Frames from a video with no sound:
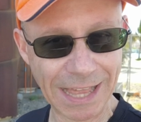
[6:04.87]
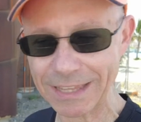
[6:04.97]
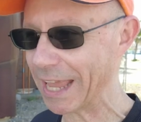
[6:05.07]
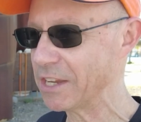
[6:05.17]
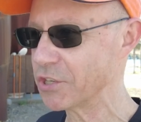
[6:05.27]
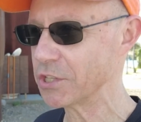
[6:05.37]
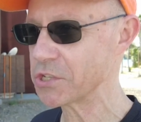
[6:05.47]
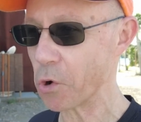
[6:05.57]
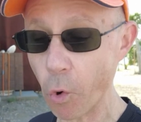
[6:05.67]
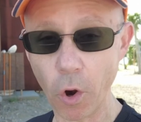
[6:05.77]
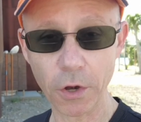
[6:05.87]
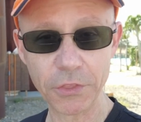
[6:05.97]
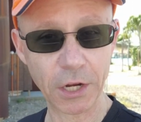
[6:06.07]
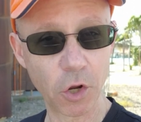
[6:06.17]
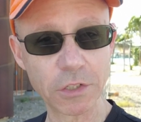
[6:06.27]
allegations or
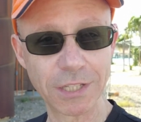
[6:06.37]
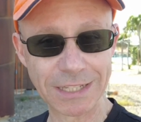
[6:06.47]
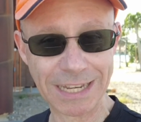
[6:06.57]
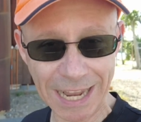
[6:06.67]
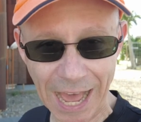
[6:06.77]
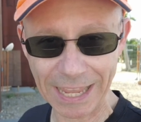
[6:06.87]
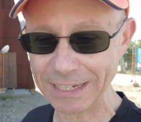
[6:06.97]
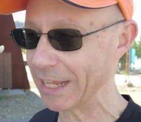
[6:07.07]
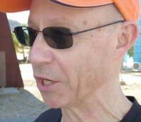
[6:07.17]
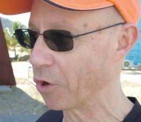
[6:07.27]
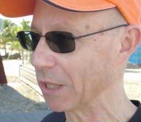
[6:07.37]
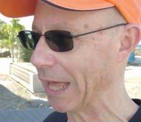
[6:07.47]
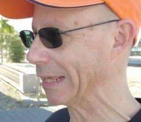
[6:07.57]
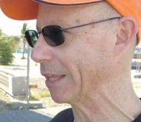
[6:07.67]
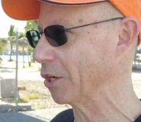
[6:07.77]
they're going to deny it in all
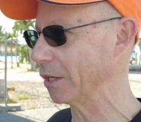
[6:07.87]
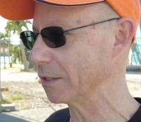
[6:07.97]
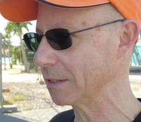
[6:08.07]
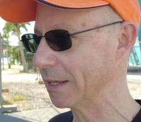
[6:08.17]
likelihood.